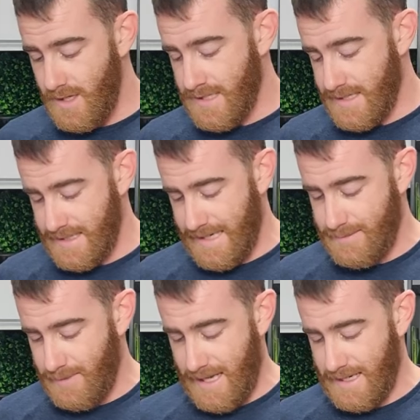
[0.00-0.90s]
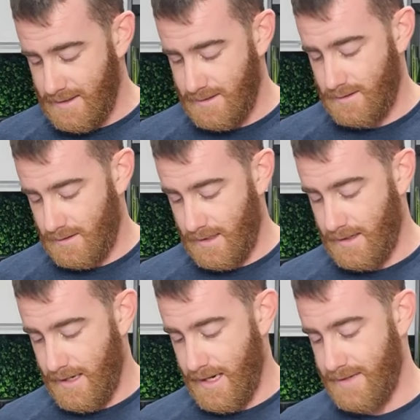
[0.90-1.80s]
Doesn't need to be
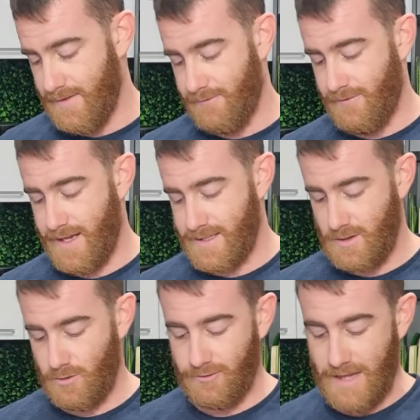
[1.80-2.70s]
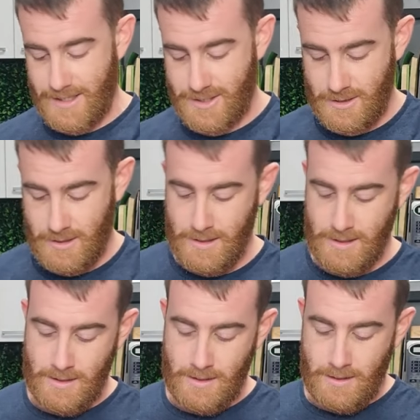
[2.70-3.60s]
anything fancy or flash.
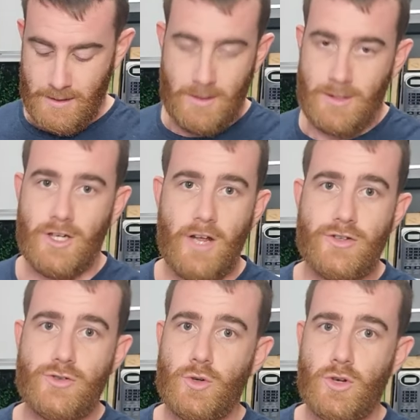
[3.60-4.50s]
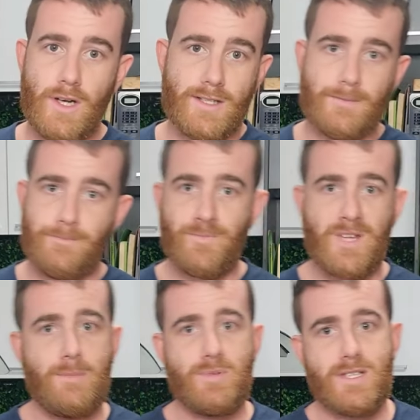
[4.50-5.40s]
You know the drill guys,
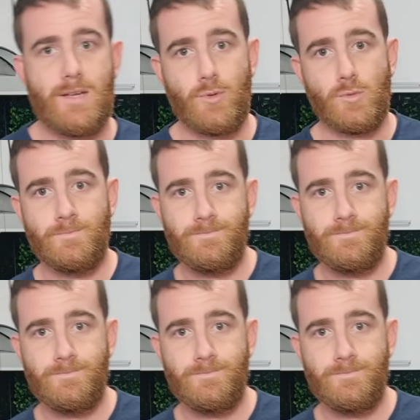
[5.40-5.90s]
keep it simple.